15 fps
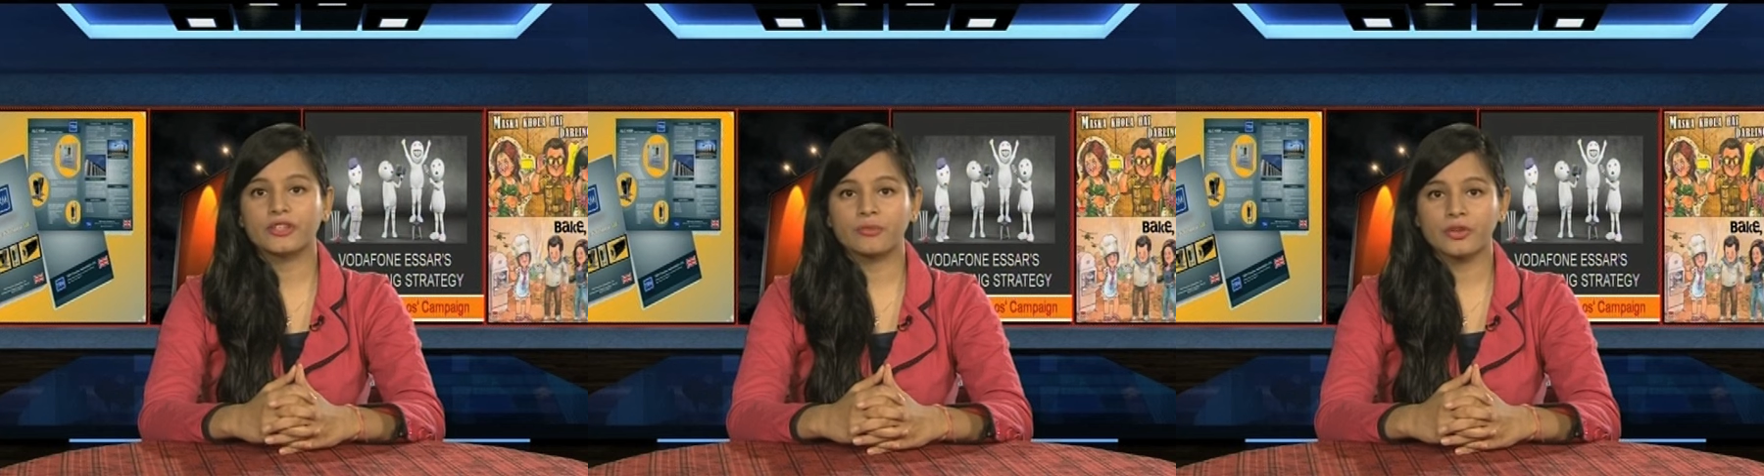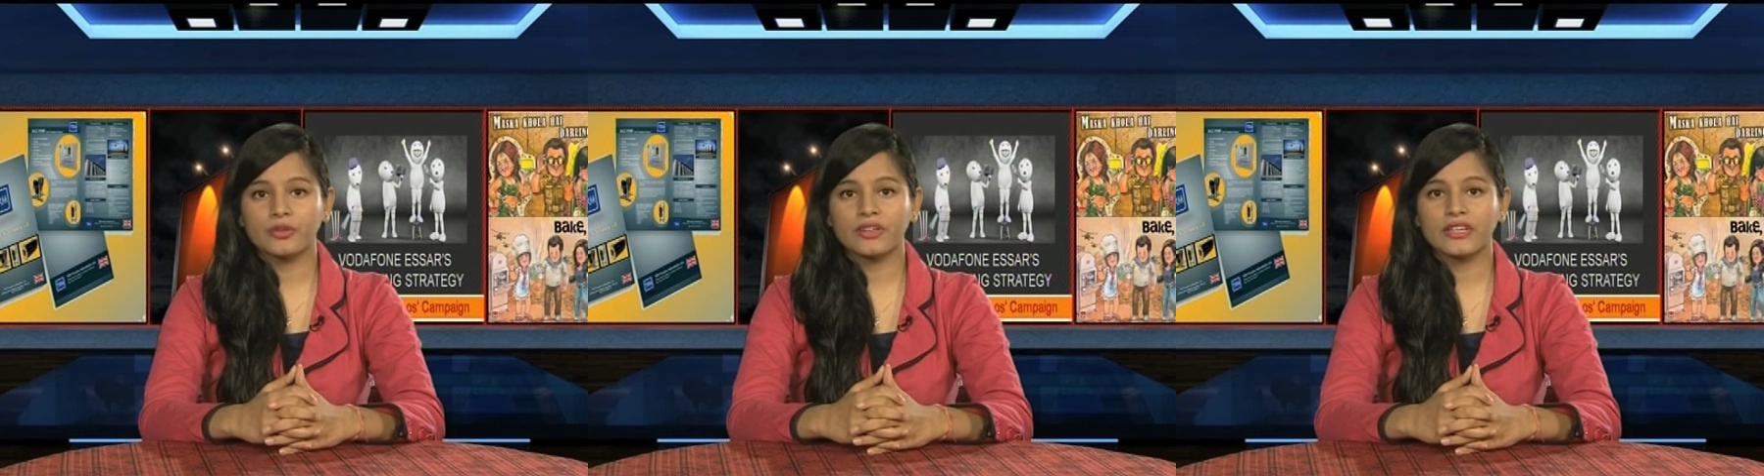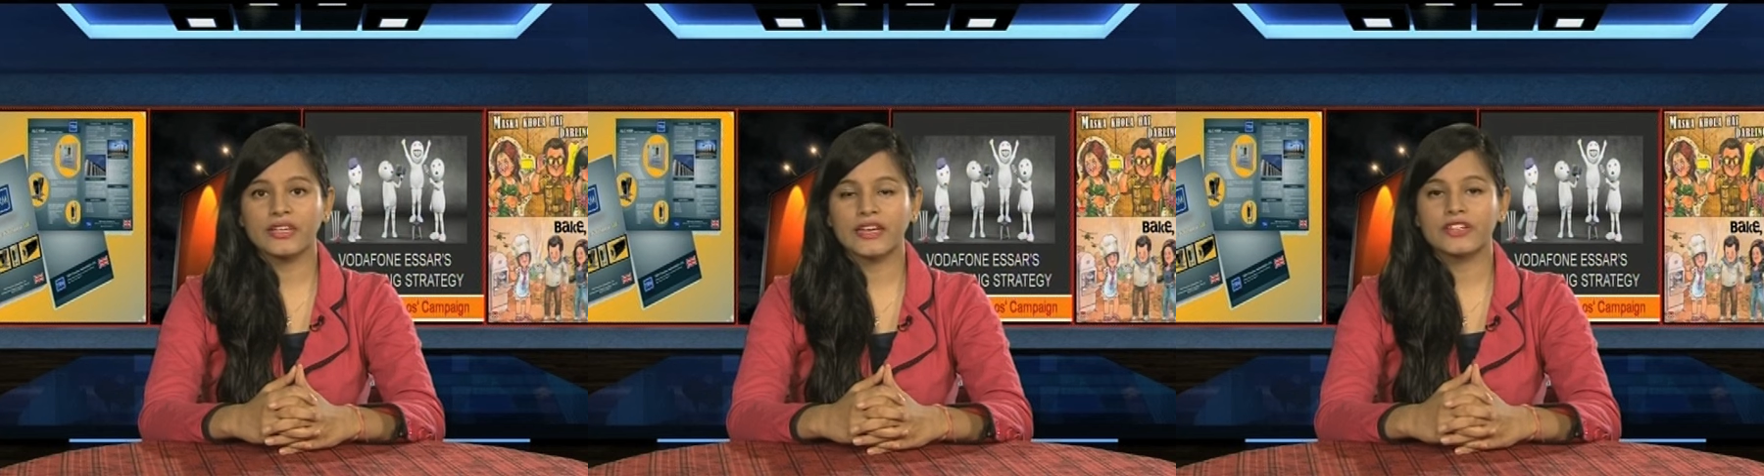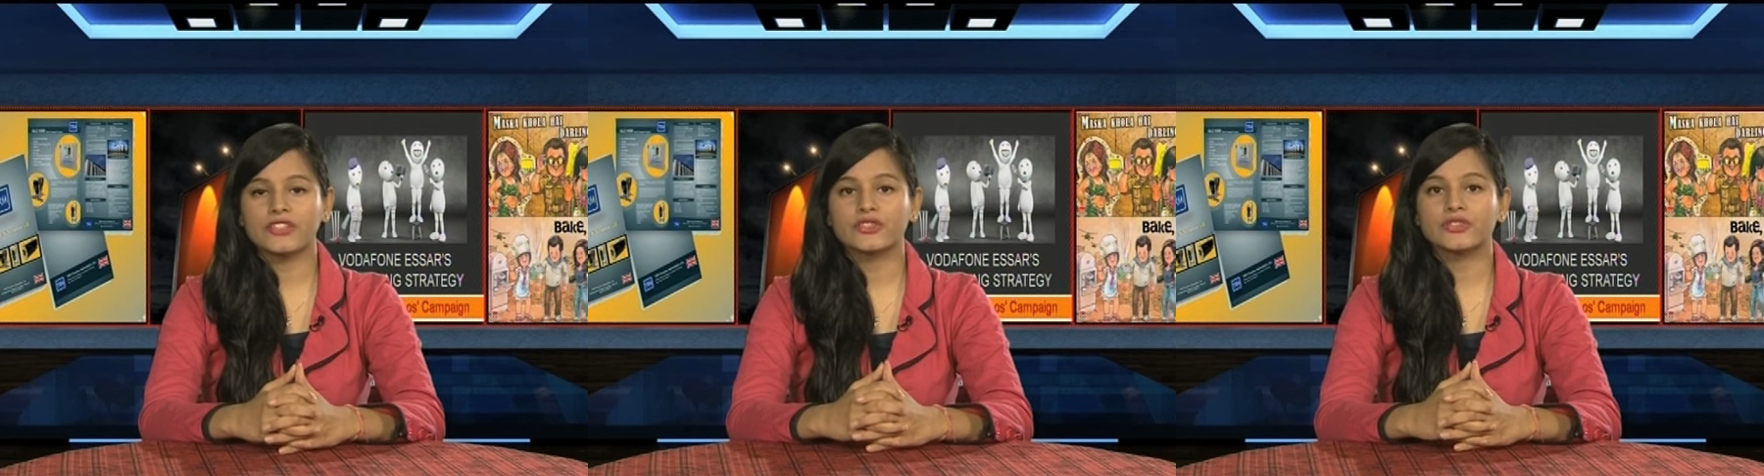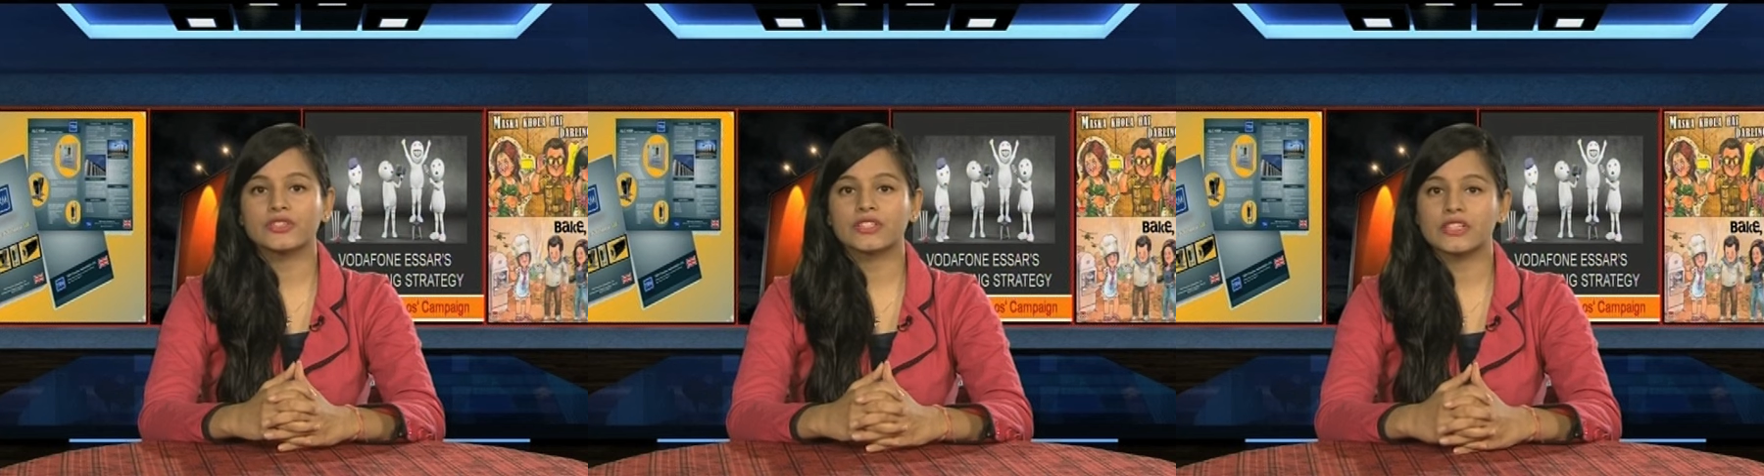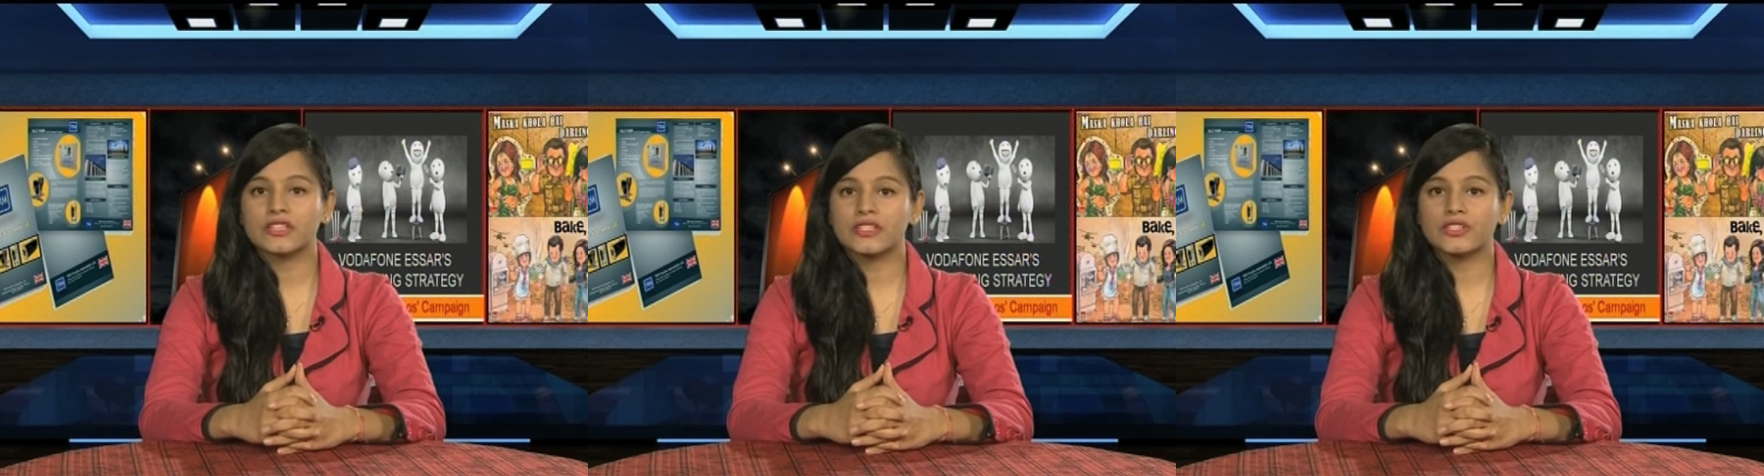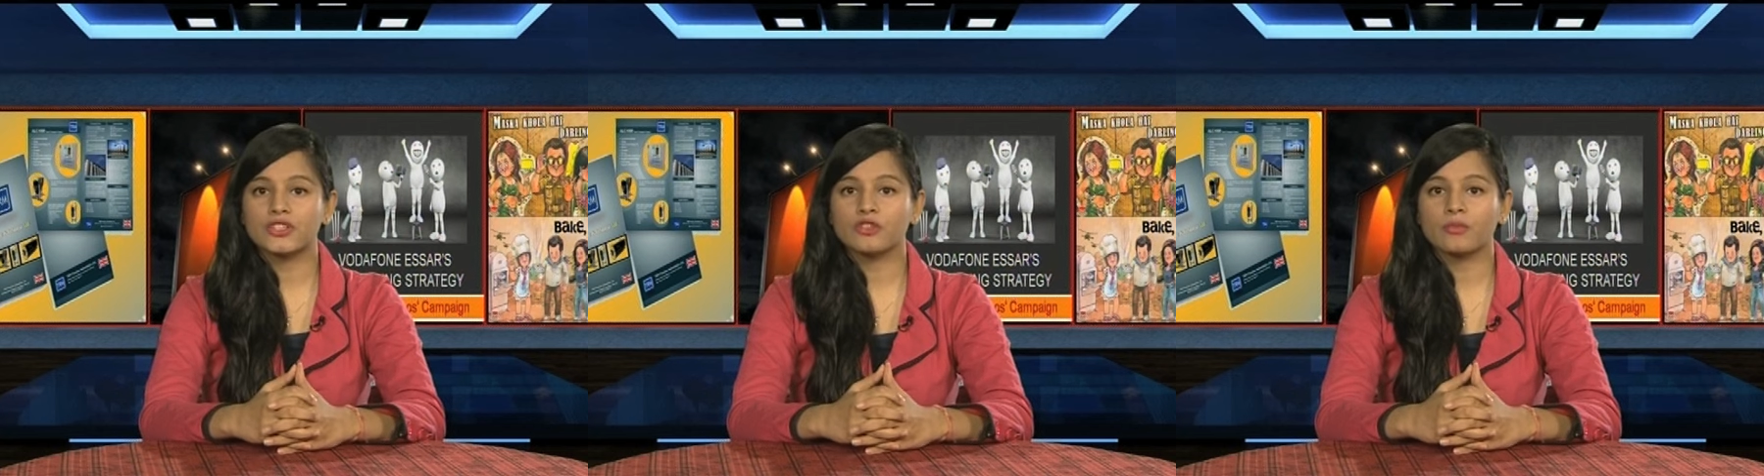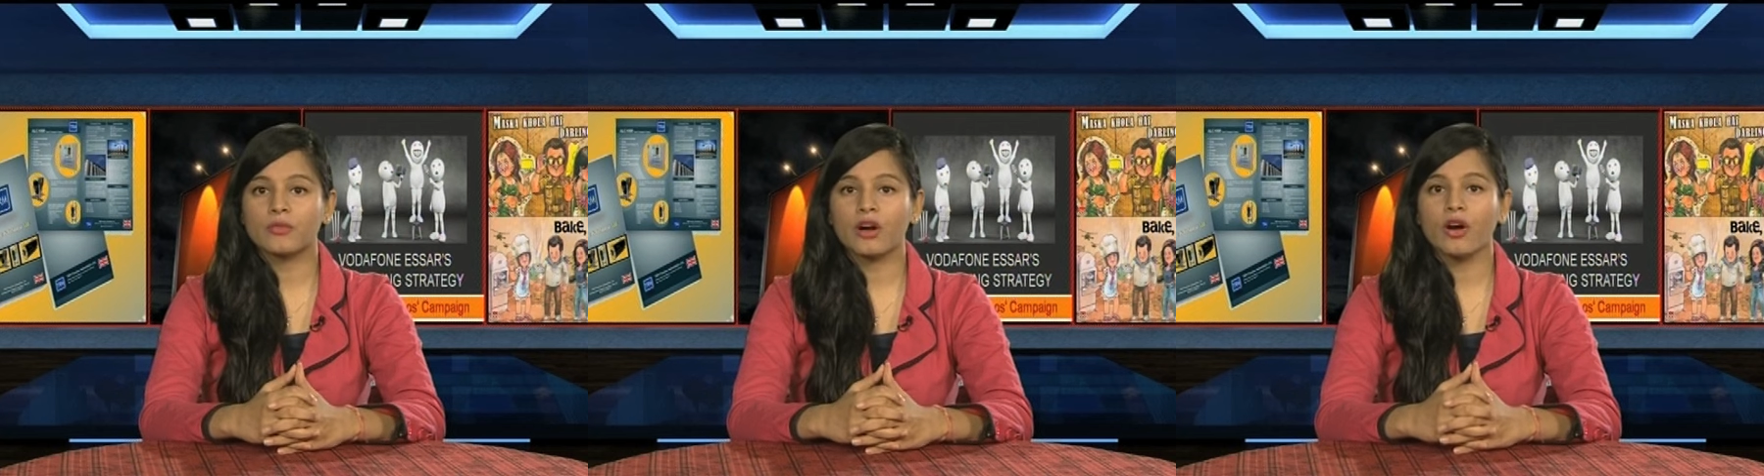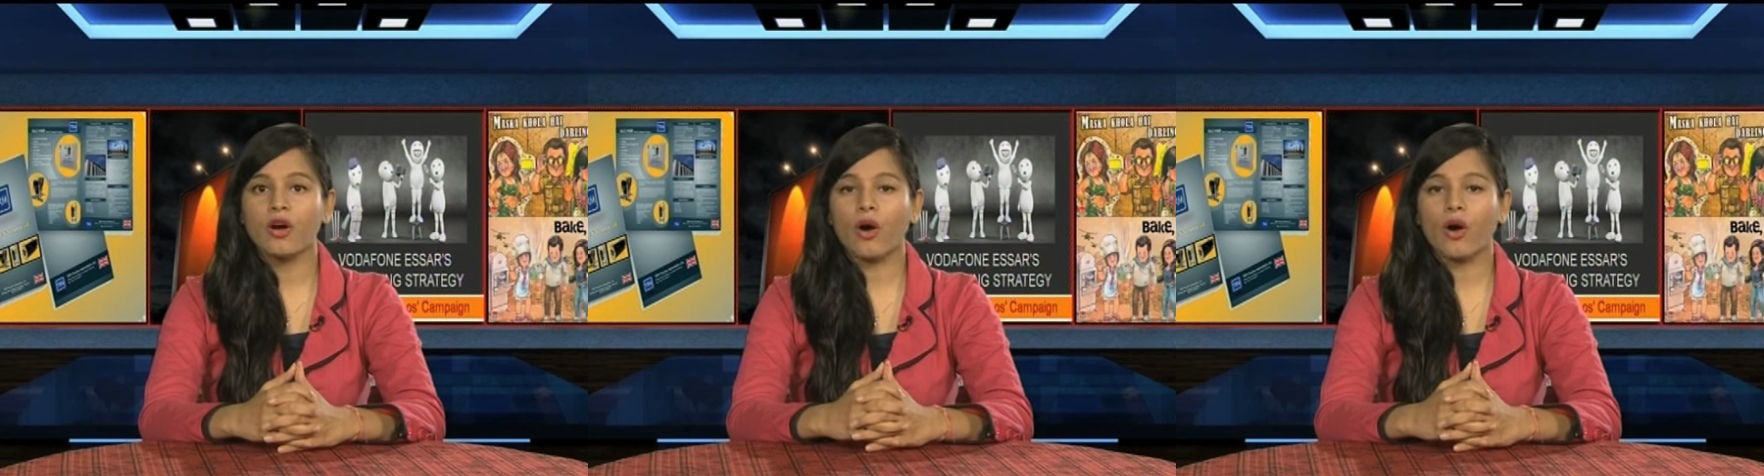communicate to the consumer